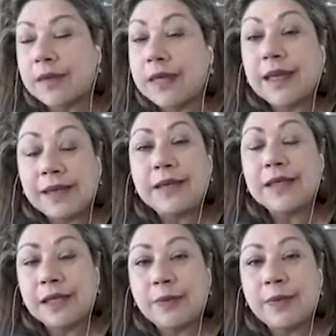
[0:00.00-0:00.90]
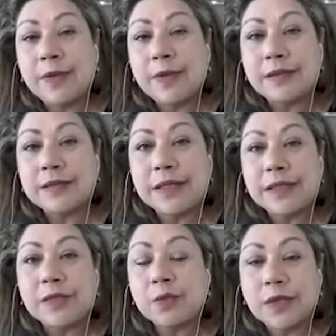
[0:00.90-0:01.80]
getting the death penalty
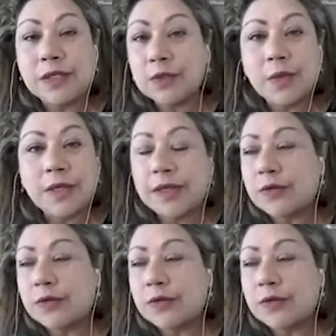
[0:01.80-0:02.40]
in 2020.